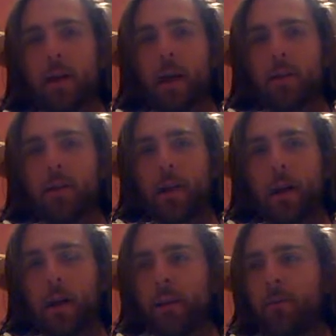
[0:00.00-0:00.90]

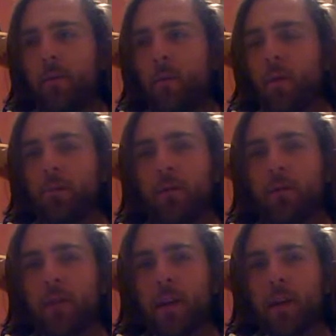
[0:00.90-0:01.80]
99,
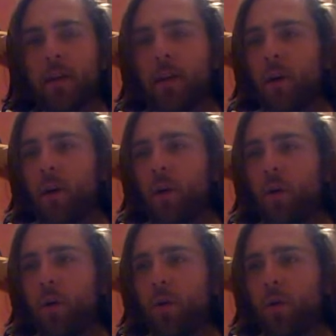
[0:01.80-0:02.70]
1%,
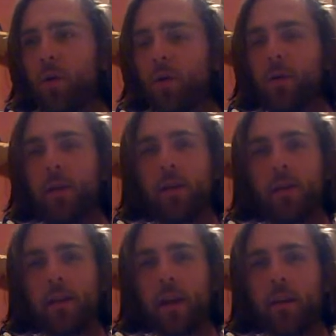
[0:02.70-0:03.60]
whole,
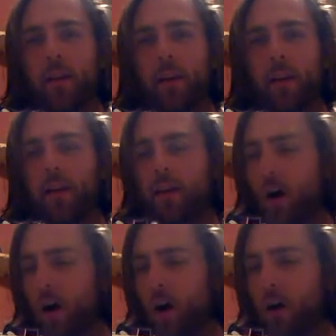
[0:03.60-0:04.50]
nothing,
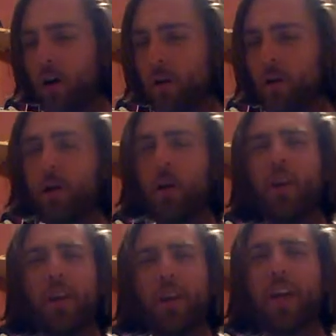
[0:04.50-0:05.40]
all.
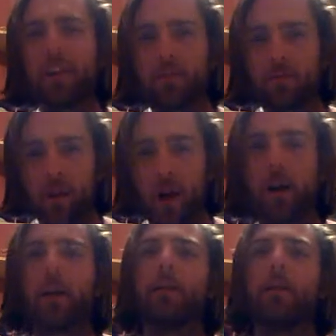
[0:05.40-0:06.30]
You guys
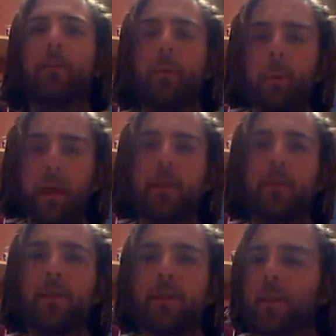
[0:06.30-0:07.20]
rock.
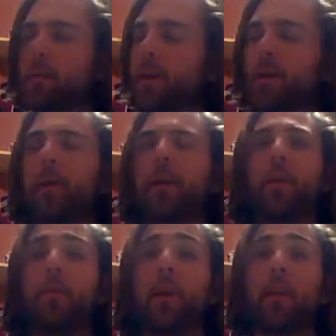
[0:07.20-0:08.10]
Banksters,
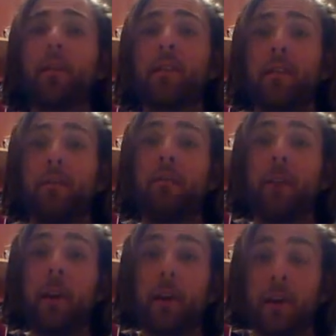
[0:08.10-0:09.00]
you're making this a
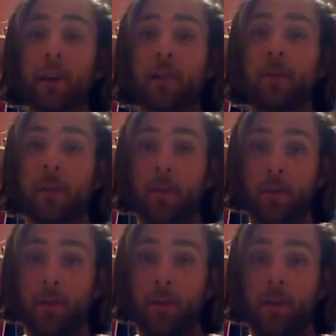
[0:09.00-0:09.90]
very interesting
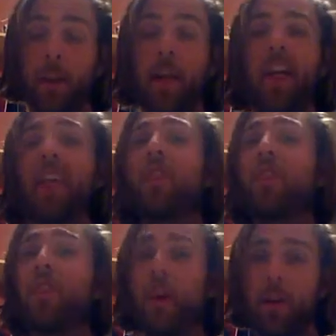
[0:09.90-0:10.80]
story.
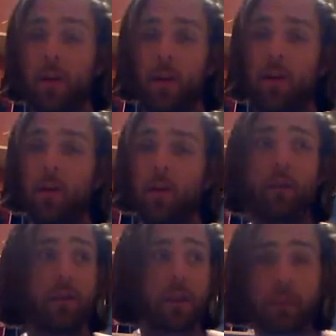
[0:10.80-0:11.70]
Thank you
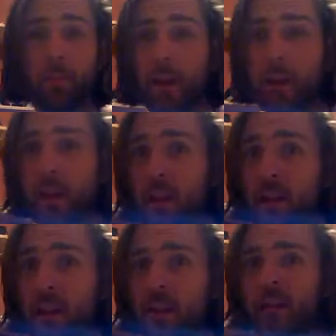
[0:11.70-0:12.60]
for spicing
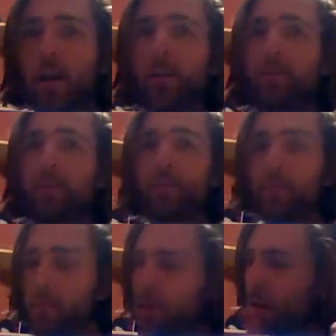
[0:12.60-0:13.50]
things up.
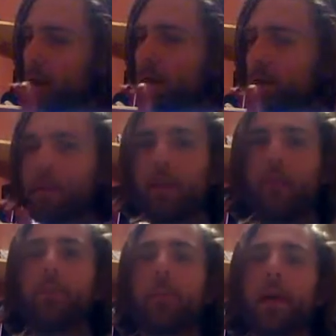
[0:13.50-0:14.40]
Give you a
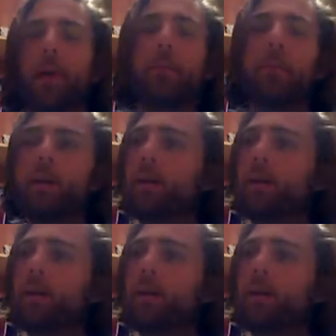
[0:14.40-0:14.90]
thumbs up